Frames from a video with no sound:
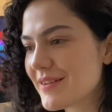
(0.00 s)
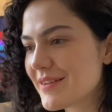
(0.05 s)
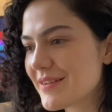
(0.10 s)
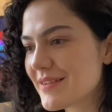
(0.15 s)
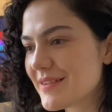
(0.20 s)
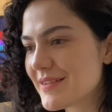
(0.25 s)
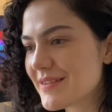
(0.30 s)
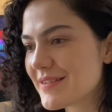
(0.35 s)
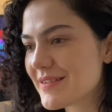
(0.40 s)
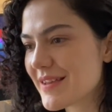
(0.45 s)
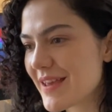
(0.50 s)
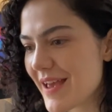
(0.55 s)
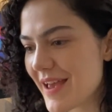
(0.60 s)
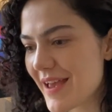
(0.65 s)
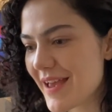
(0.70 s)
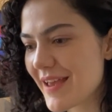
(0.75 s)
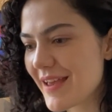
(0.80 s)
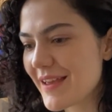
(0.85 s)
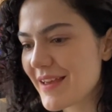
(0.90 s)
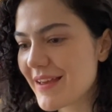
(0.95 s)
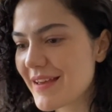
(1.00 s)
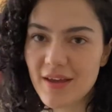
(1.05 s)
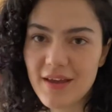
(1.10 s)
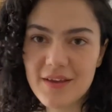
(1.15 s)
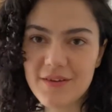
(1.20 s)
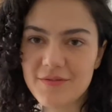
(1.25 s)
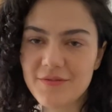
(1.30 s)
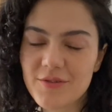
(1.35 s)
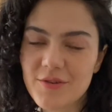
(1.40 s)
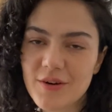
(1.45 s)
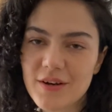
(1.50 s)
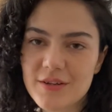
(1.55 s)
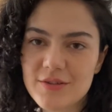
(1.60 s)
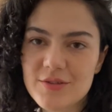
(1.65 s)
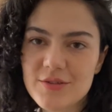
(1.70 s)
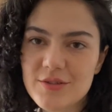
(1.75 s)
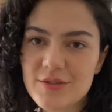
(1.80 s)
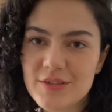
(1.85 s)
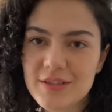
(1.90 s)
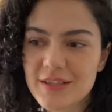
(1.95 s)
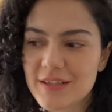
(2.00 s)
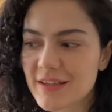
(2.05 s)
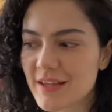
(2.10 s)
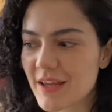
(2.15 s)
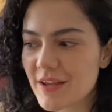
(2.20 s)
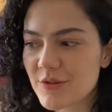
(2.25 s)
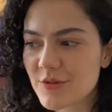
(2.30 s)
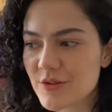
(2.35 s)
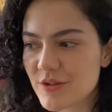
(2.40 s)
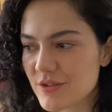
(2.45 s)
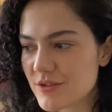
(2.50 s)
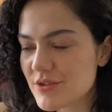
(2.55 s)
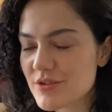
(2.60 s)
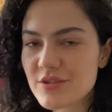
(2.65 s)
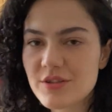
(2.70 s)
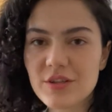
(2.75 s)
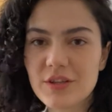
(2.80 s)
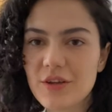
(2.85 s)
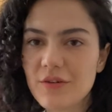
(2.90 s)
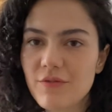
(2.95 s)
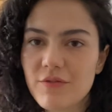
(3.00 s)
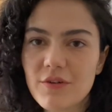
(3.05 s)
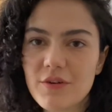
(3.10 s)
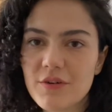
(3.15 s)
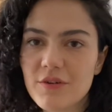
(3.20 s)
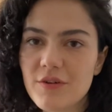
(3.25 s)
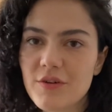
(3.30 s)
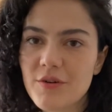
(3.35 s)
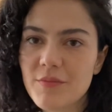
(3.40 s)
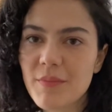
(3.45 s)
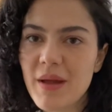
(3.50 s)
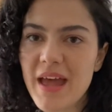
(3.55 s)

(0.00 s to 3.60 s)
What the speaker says: say, if you're a student and you're just looking for a room,